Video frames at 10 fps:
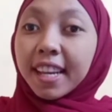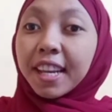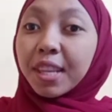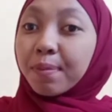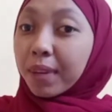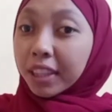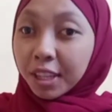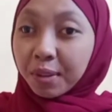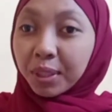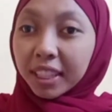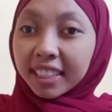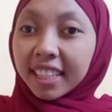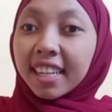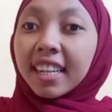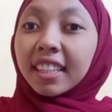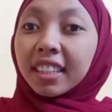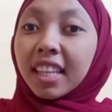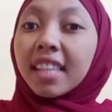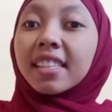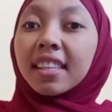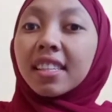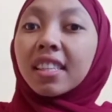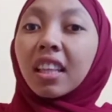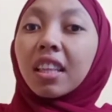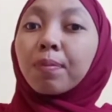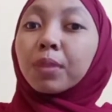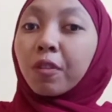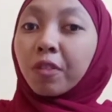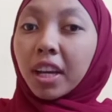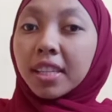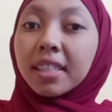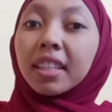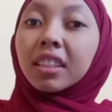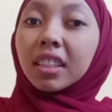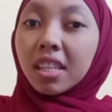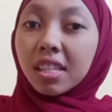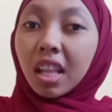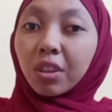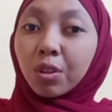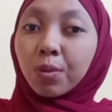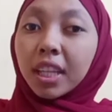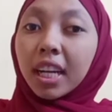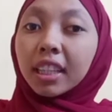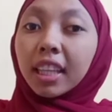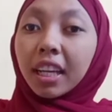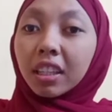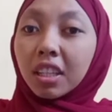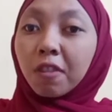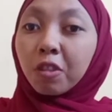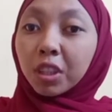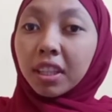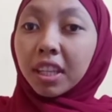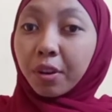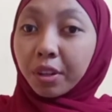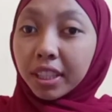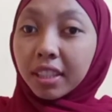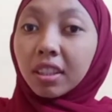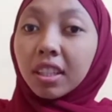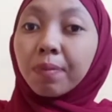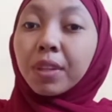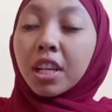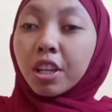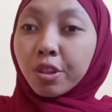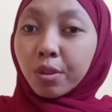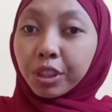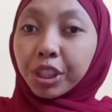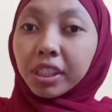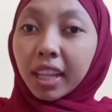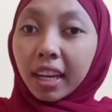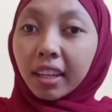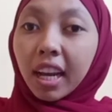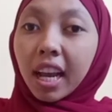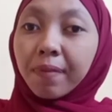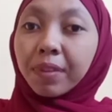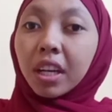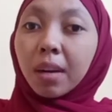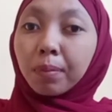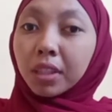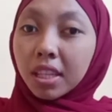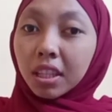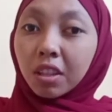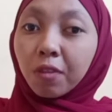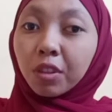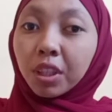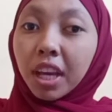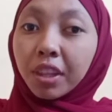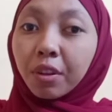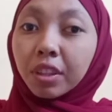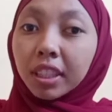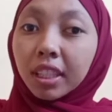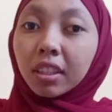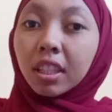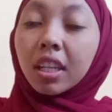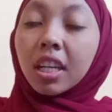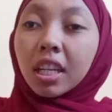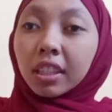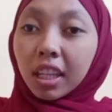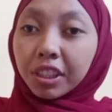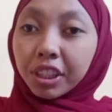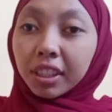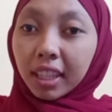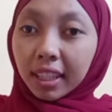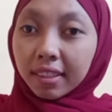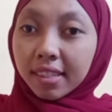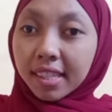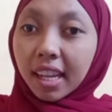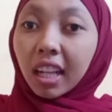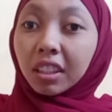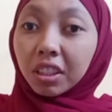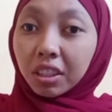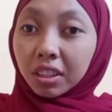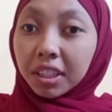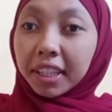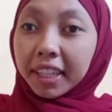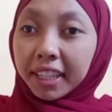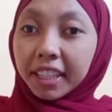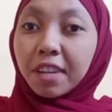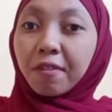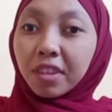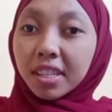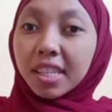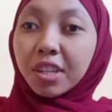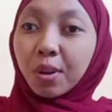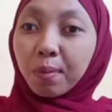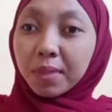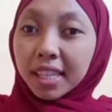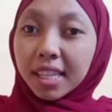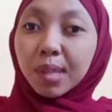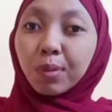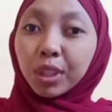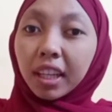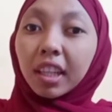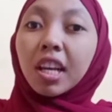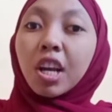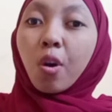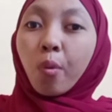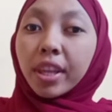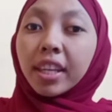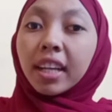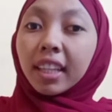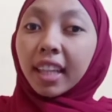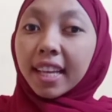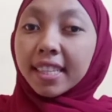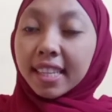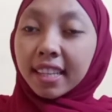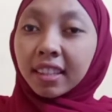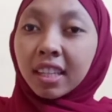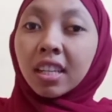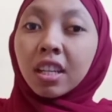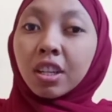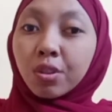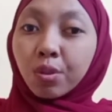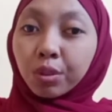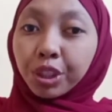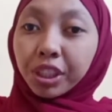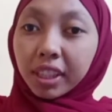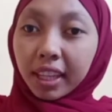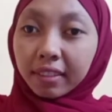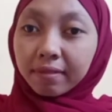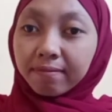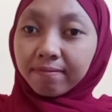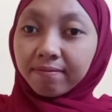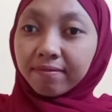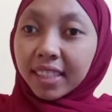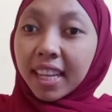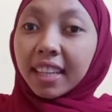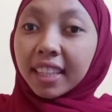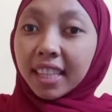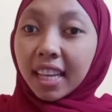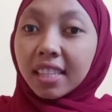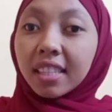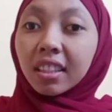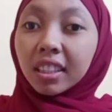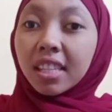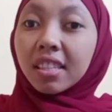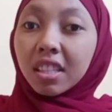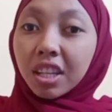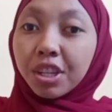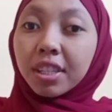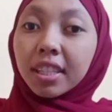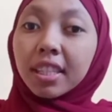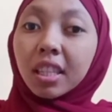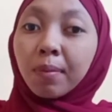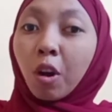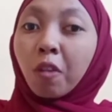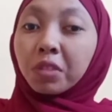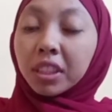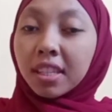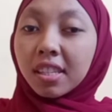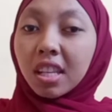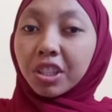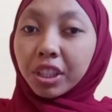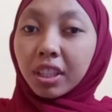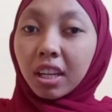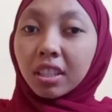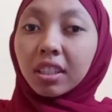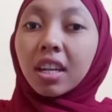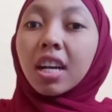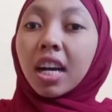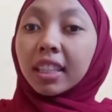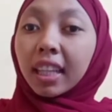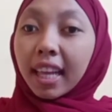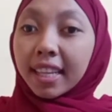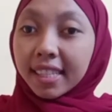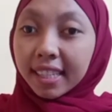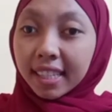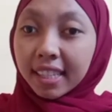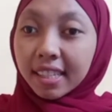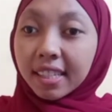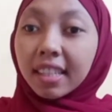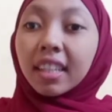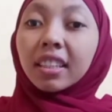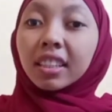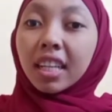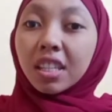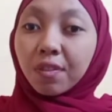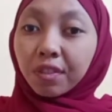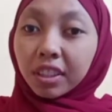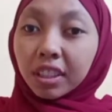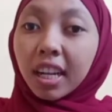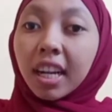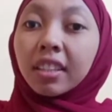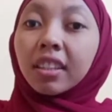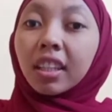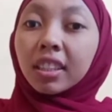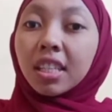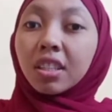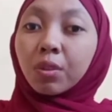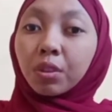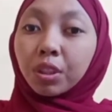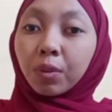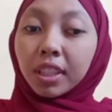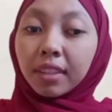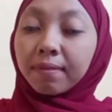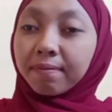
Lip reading: In particular, Nida says that it provides the translator with a technique for decoding the search text and a procedure for encoding the target text. Although he refers Chomsky's model when analyzing the search text. NIDA's three-stage system of translation are analysis, transport, and restructuring.